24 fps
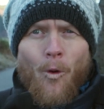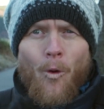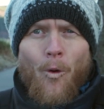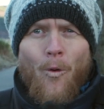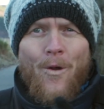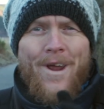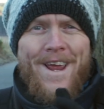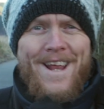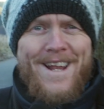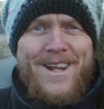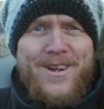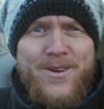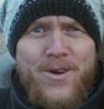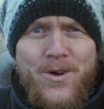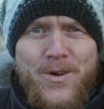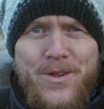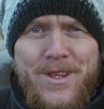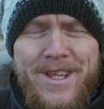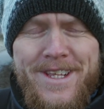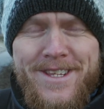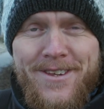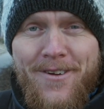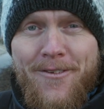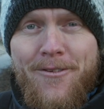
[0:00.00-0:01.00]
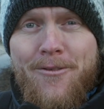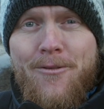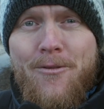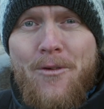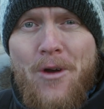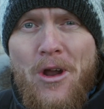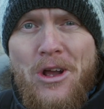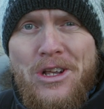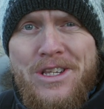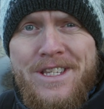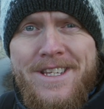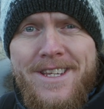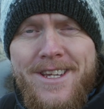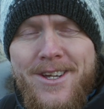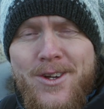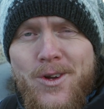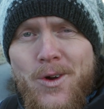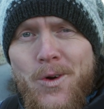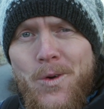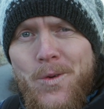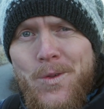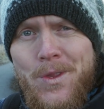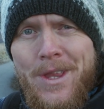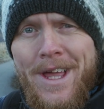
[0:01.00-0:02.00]
Getting cold. It's a frosty and
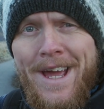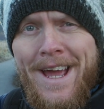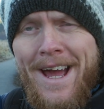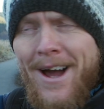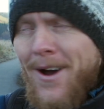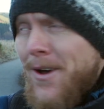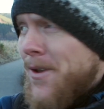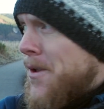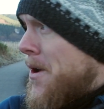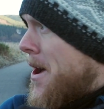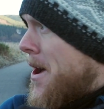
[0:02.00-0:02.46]
cold day out.